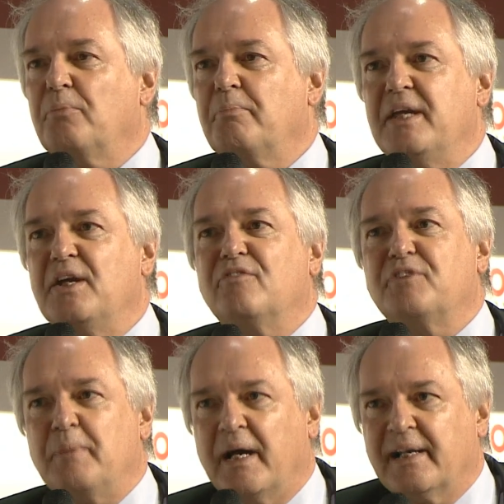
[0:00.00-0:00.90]
Many of
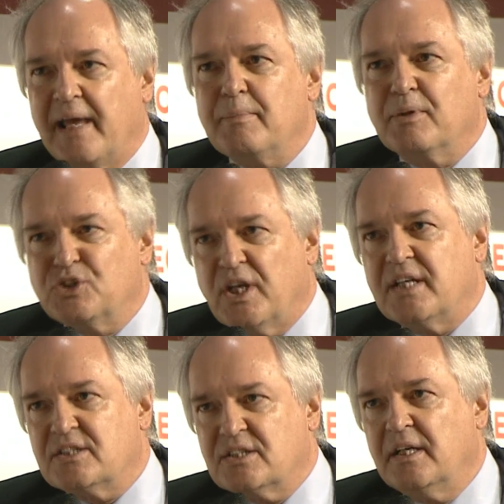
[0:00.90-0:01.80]
them are climate
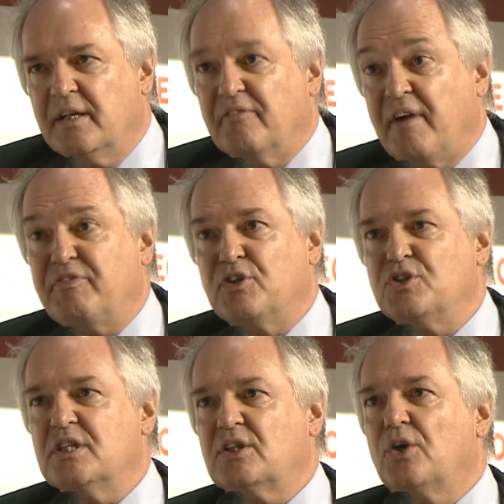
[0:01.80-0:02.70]
change refugees,